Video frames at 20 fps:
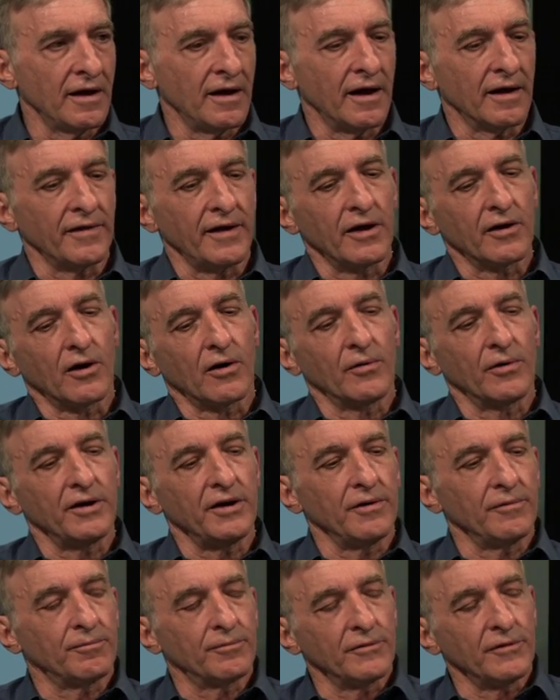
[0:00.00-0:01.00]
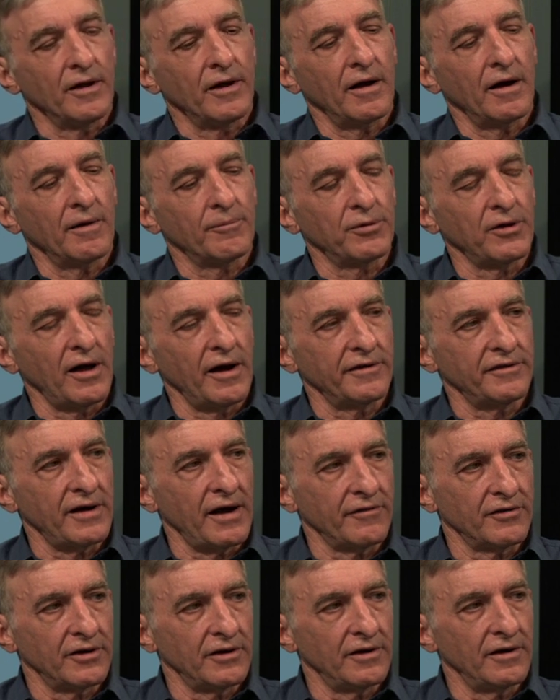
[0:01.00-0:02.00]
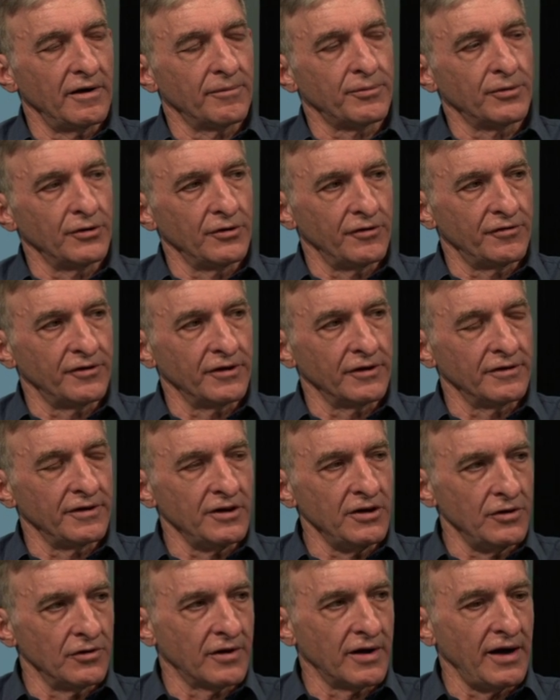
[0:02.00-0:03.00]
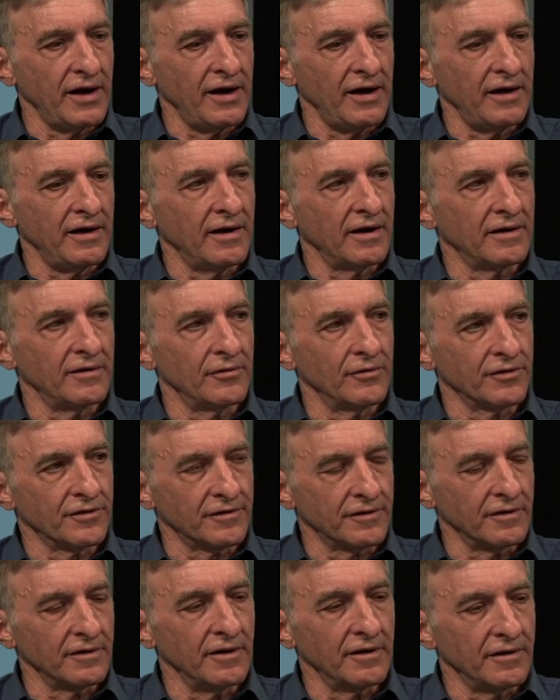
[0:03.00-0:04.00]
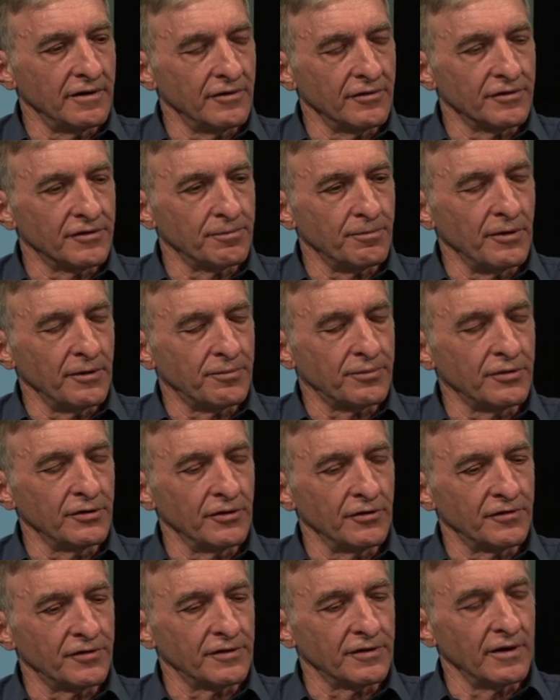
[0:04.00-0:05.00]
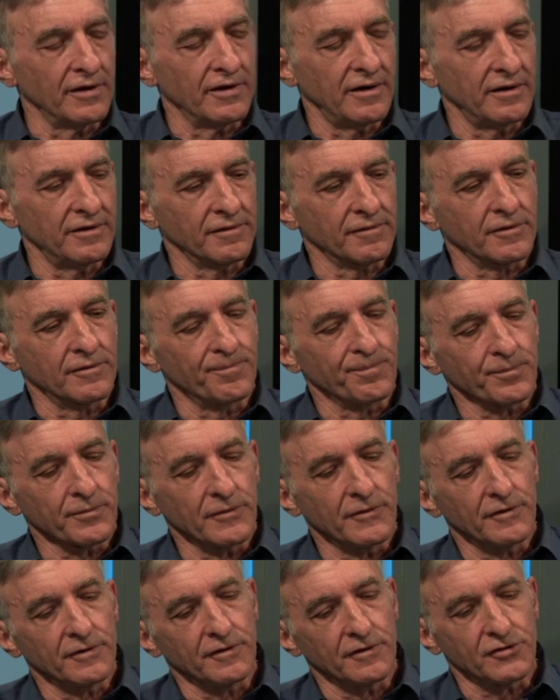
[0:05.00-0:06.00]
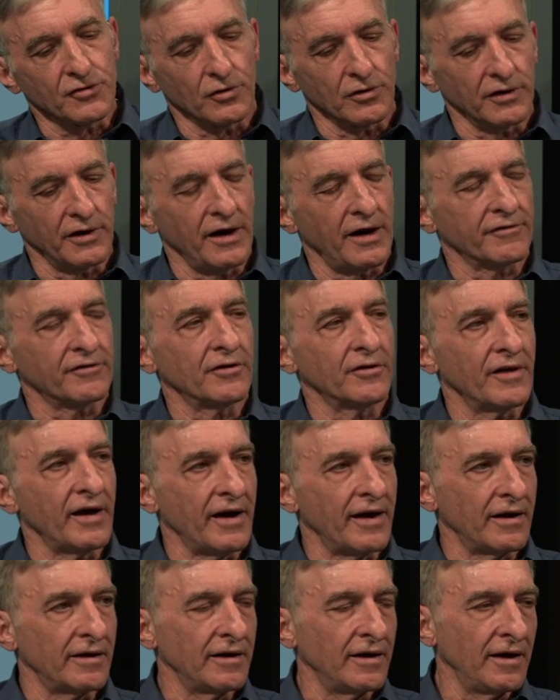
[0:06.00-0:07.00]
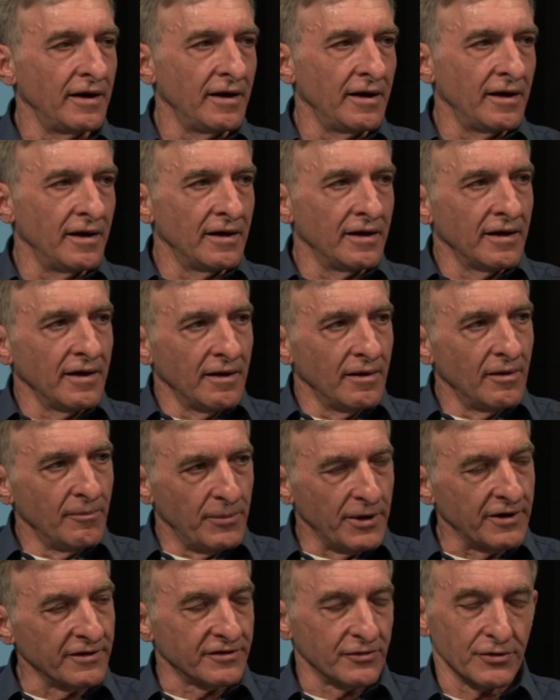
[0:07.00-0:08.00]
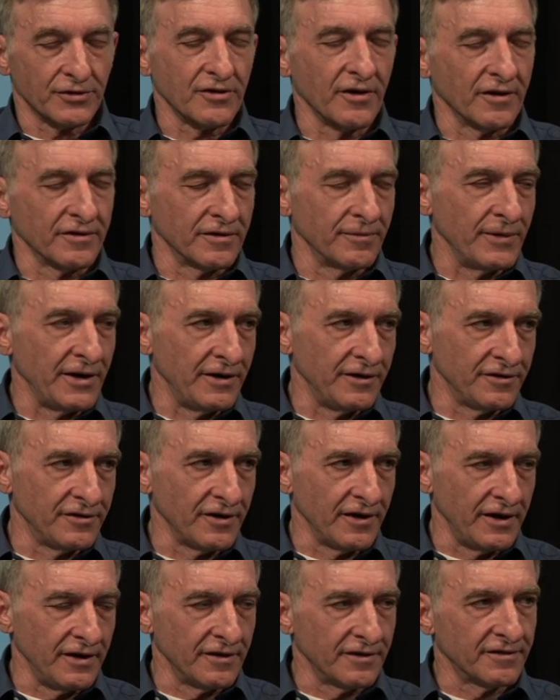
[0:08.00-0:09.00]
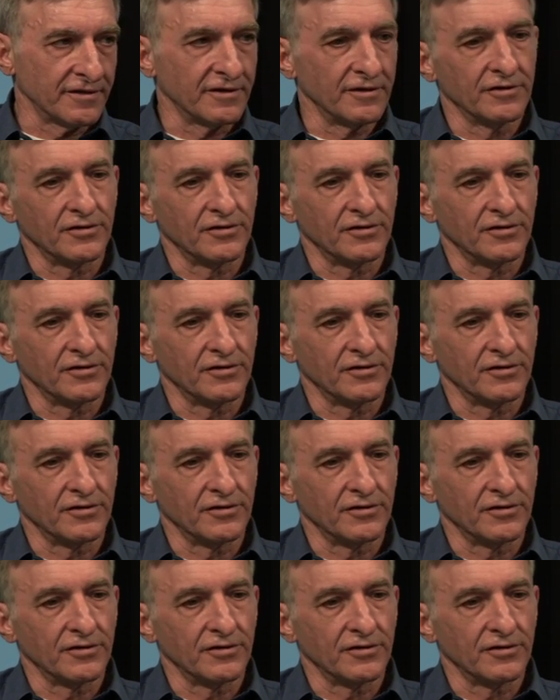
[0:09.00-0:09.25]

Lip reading: And they had already applied to have it approved in the UK, and it was approved shortly after that because it was causing meningitis.